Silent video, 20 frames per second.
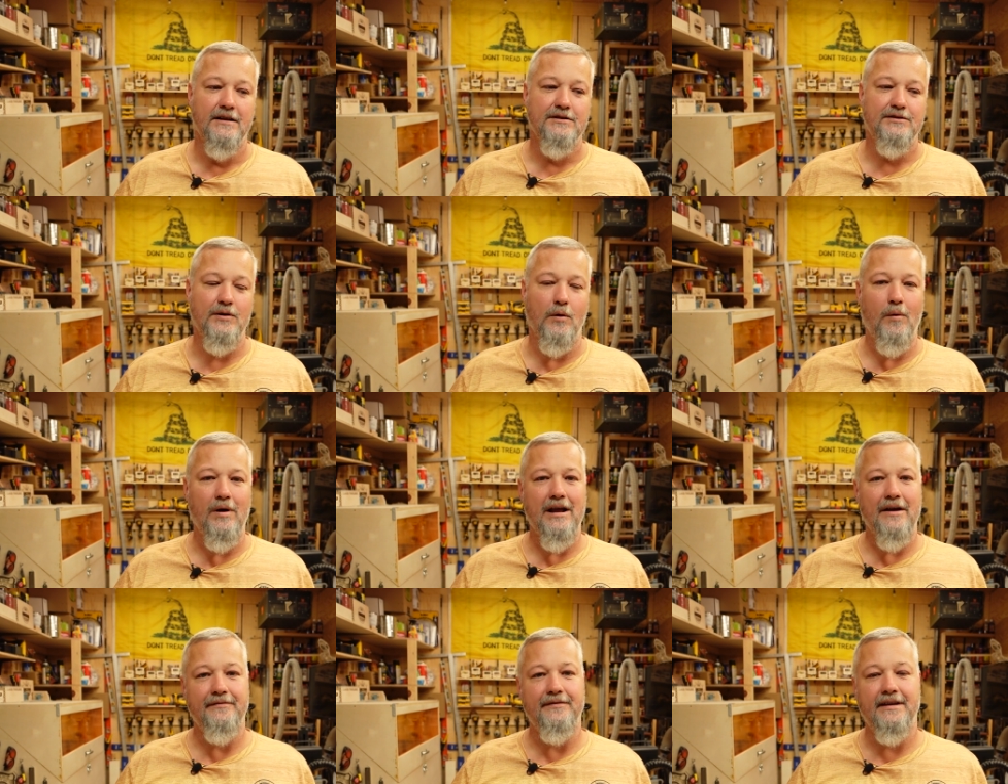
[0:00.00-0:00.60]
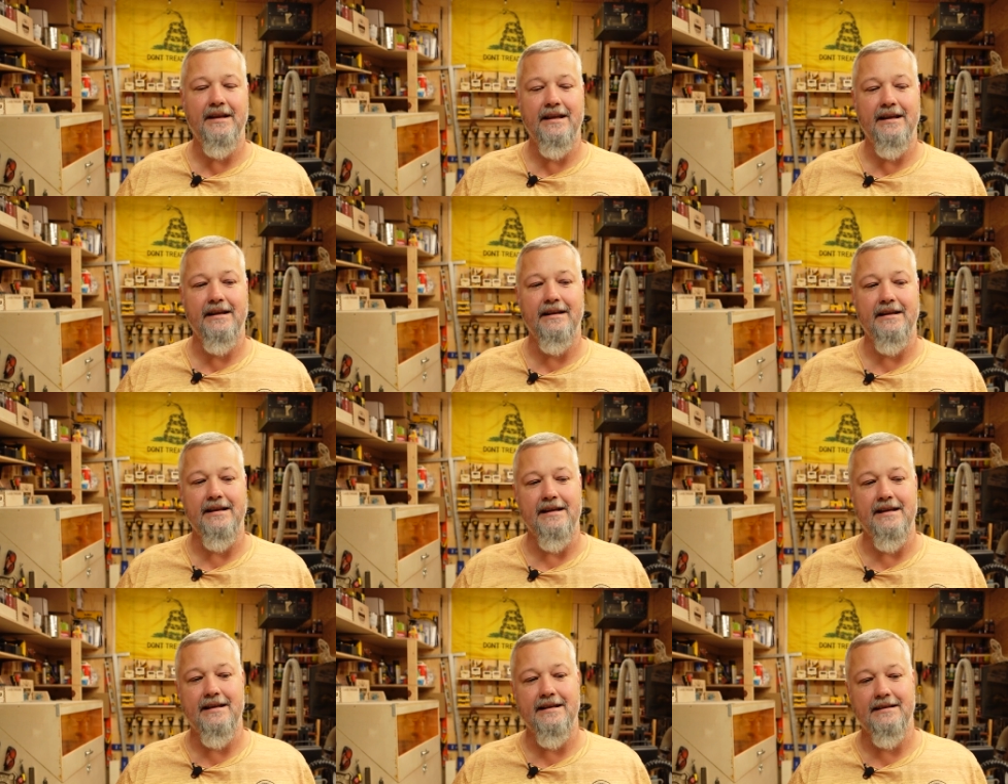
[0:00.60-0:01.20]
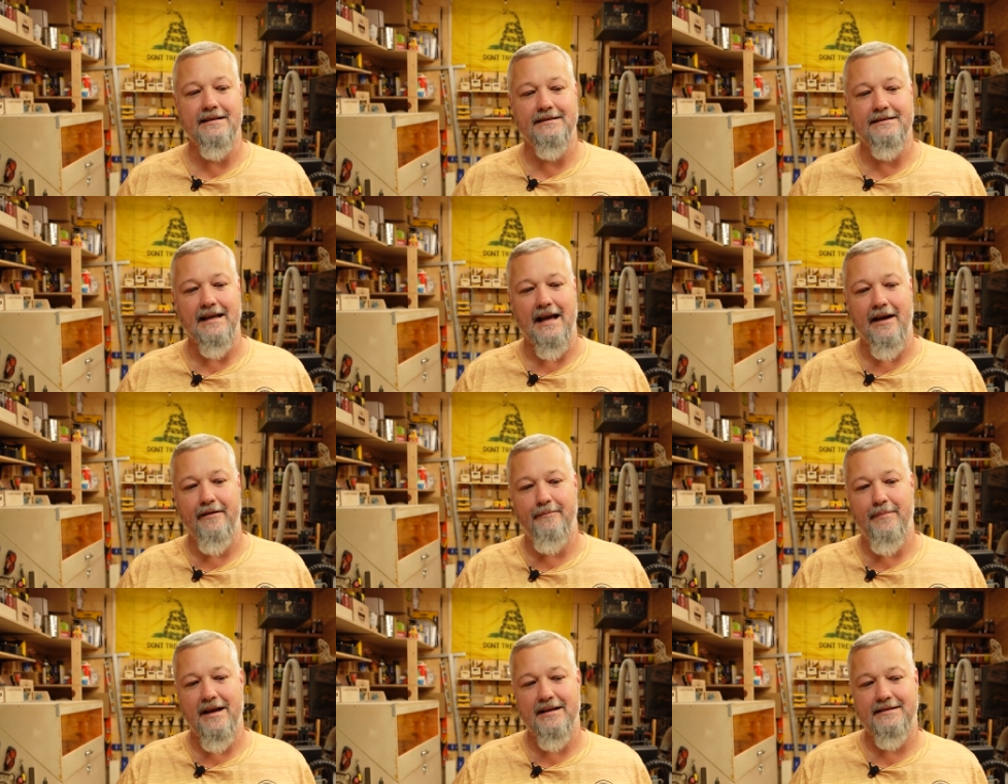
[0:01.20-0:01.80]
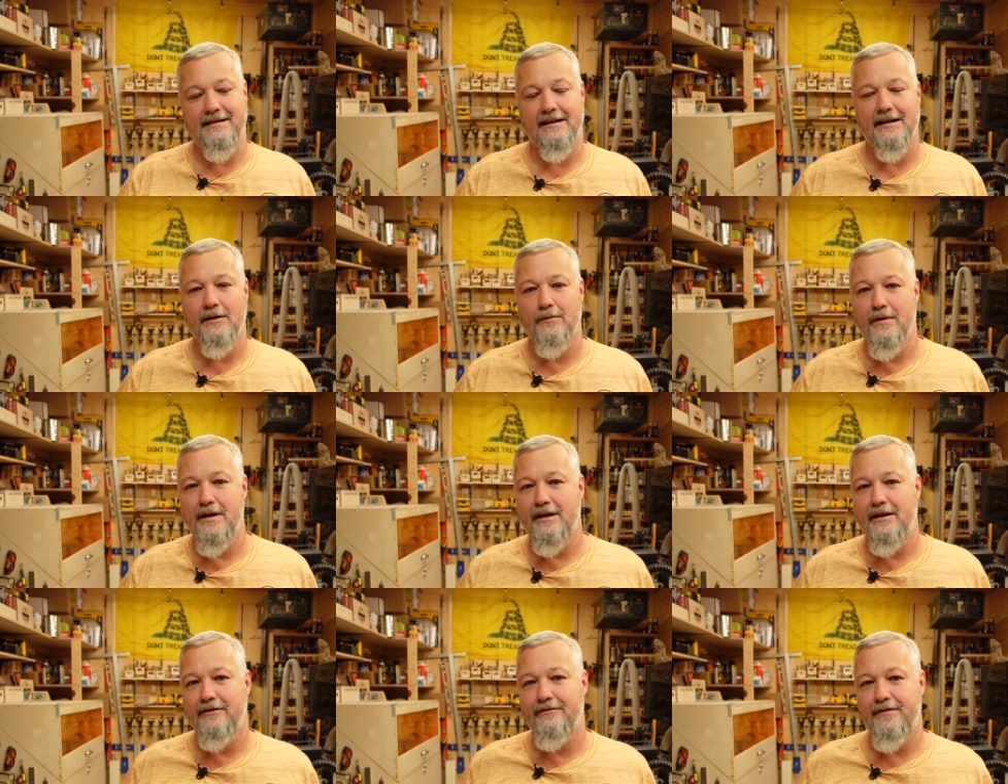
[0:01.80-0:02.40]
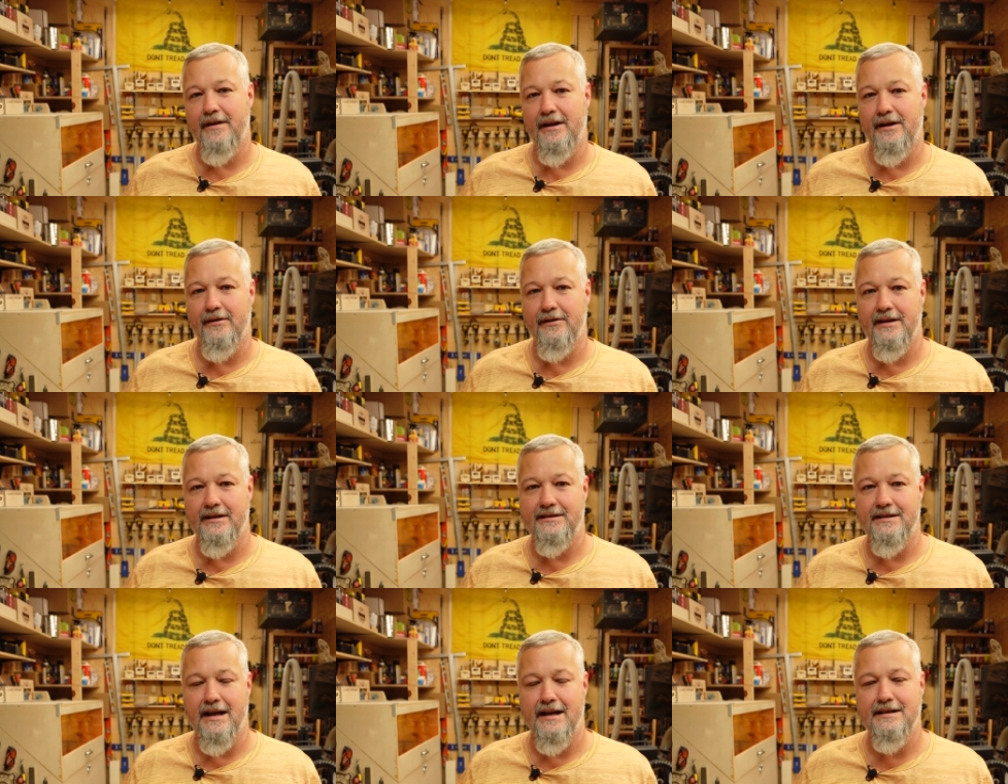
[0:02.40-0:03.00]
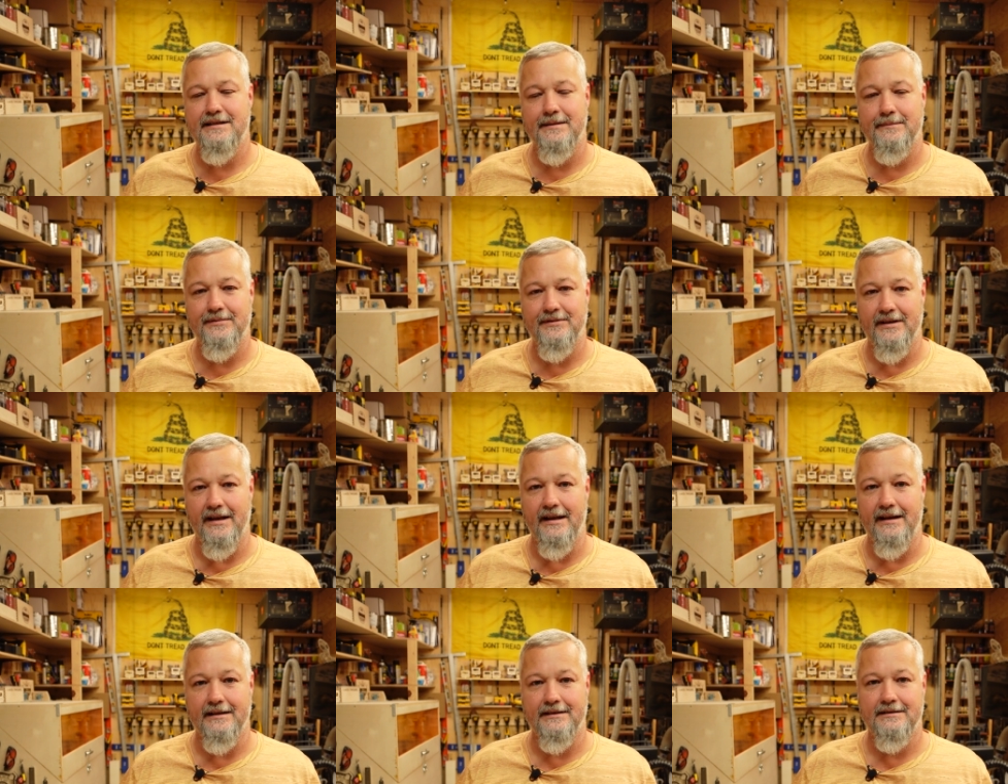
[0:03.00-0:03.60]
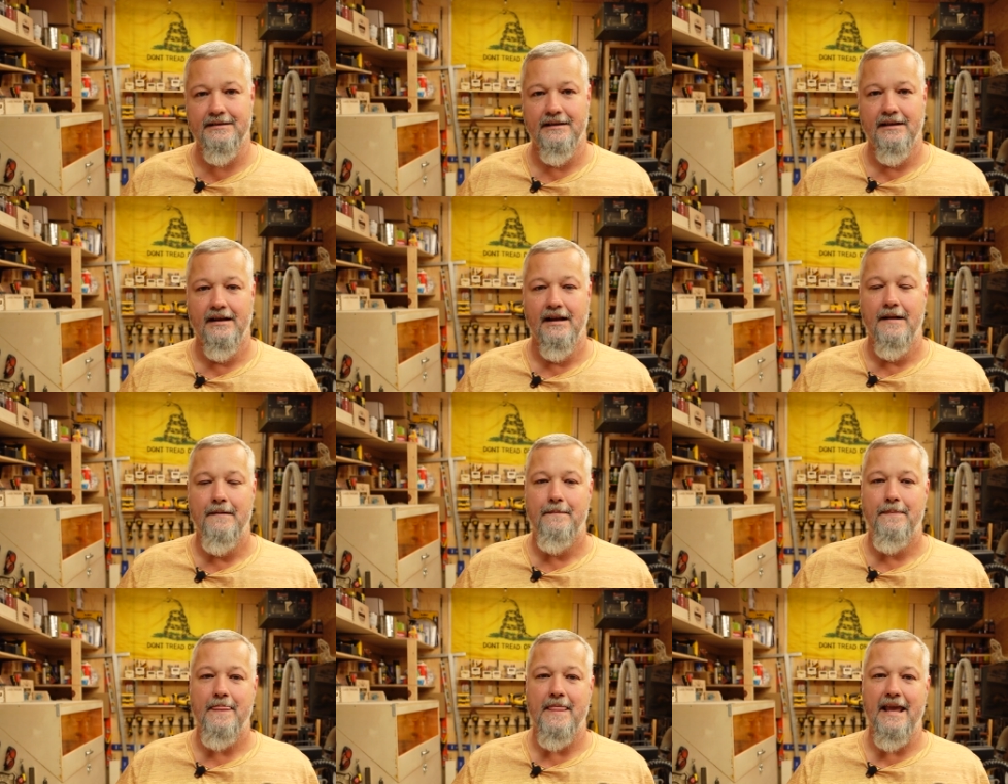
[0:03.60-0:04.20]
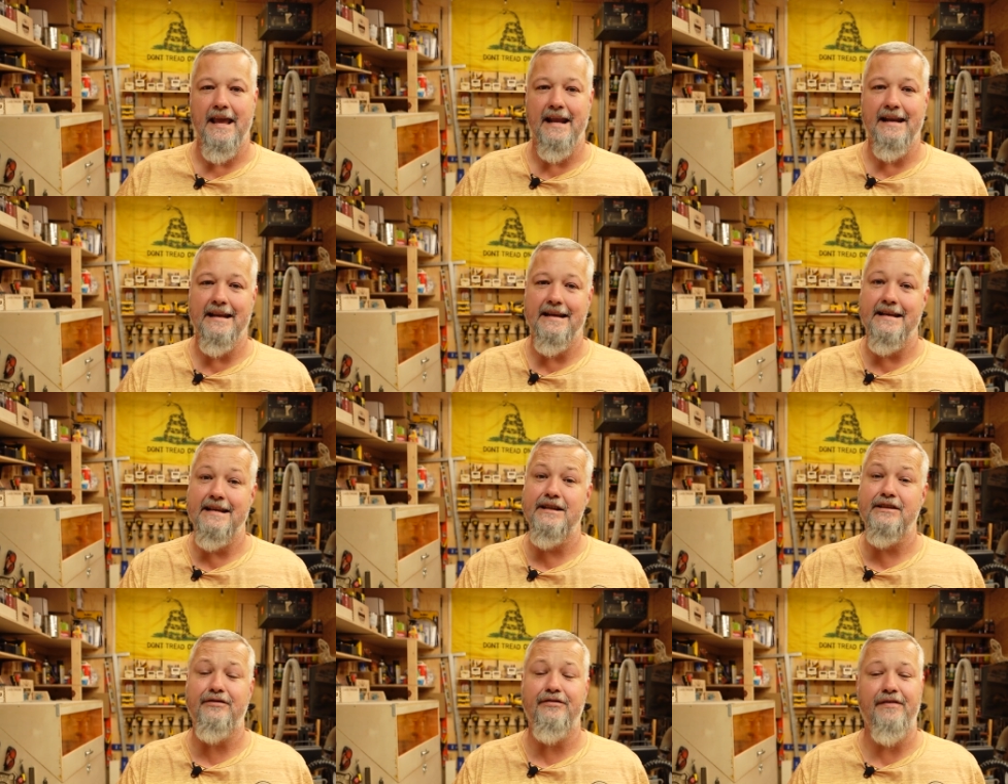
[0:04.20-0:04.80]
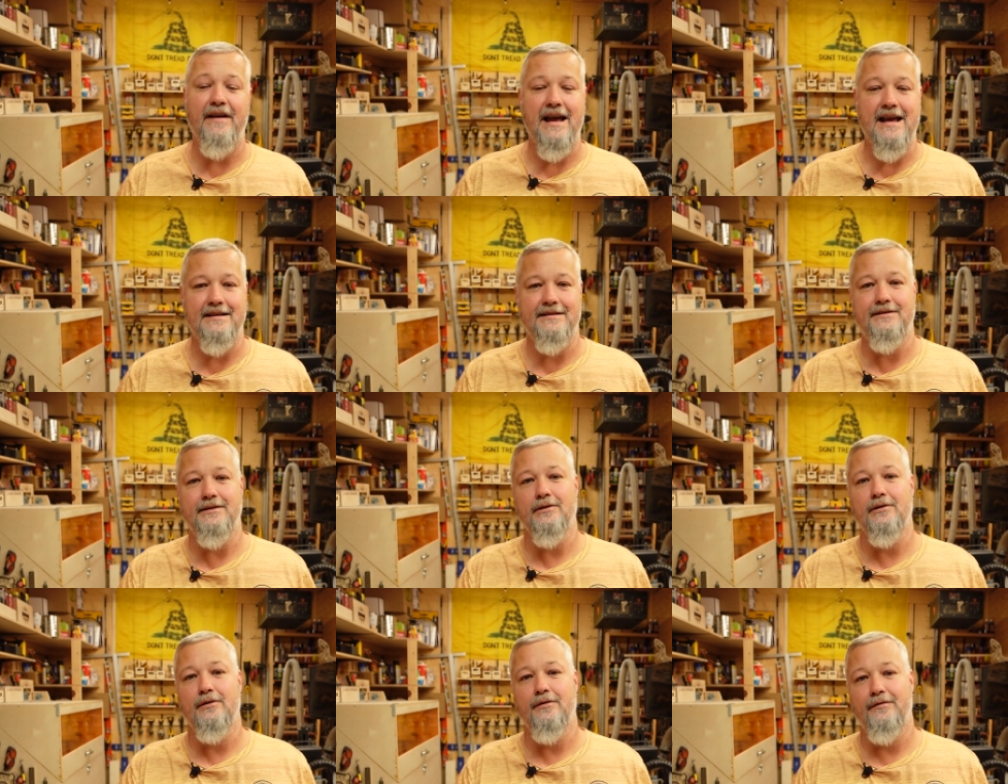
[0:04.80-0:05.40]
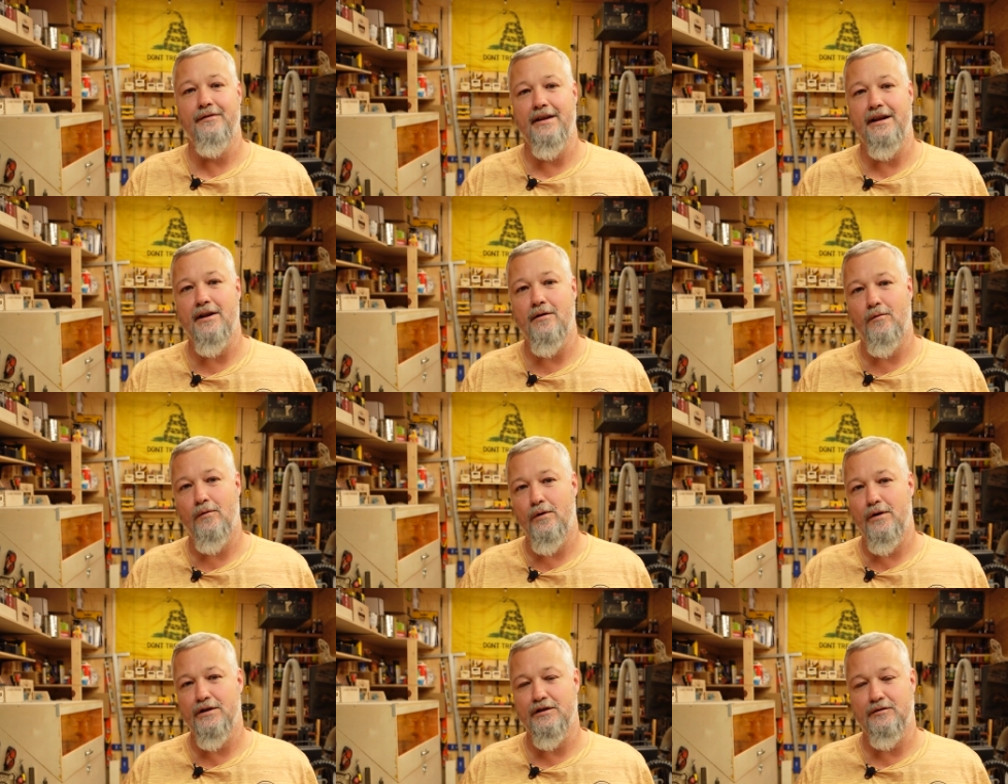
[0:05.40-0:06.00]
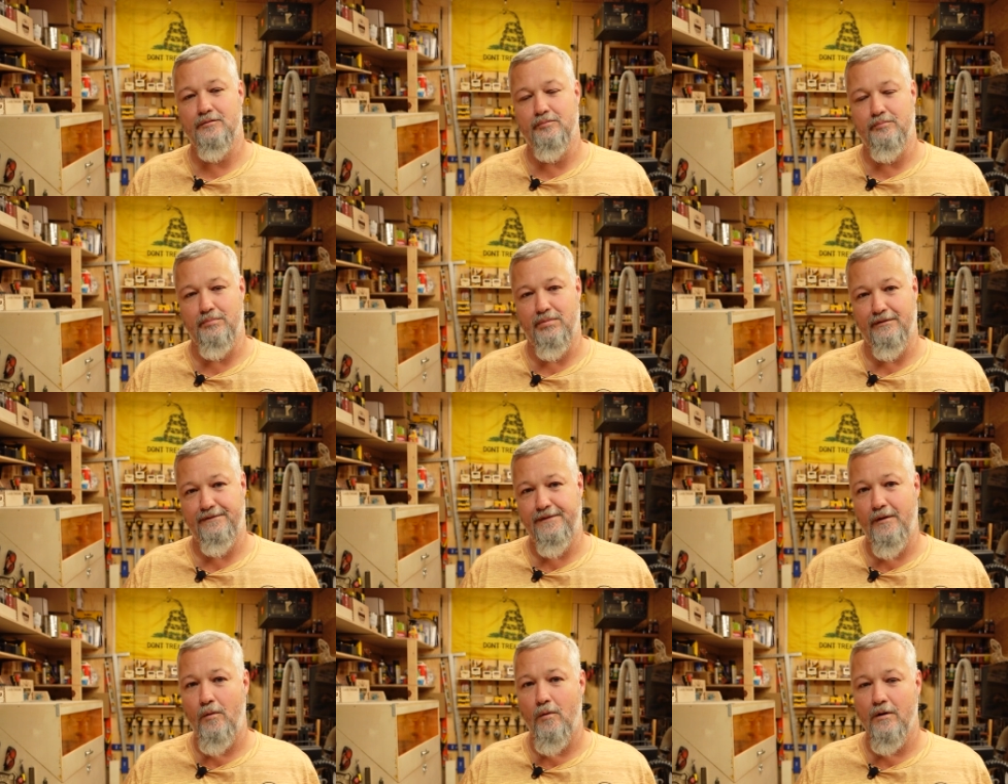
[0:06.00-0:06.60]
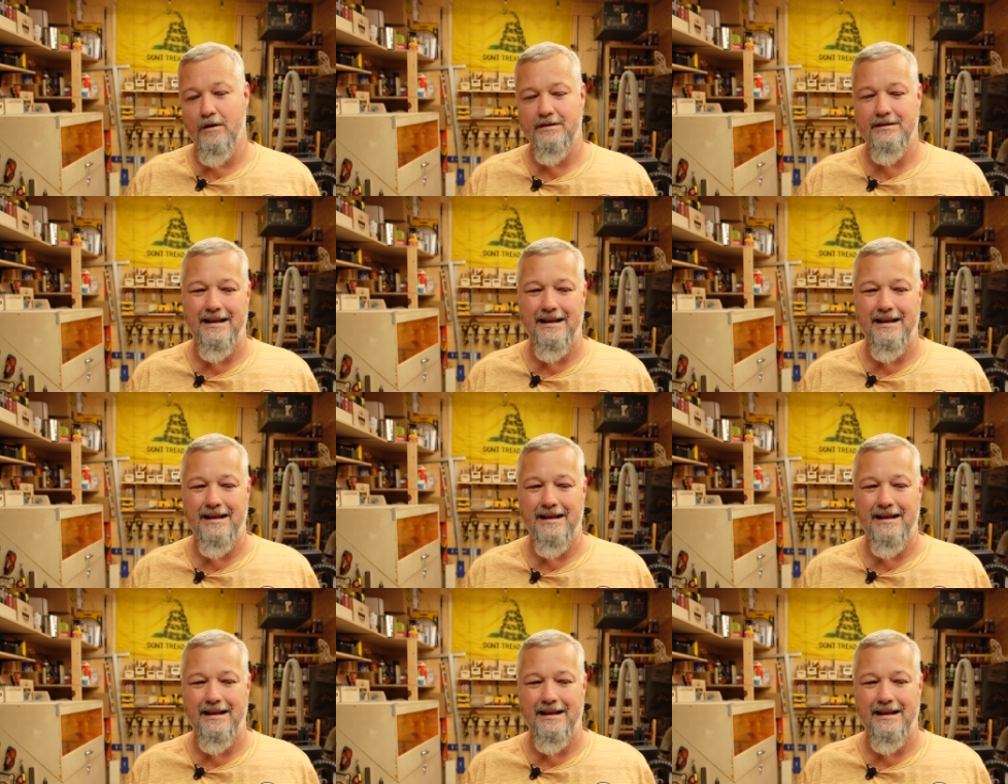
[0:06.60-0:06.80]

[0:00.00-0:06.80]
So what I've did is I've basically reconfigured it, changed some settings, and it is faster than it was before.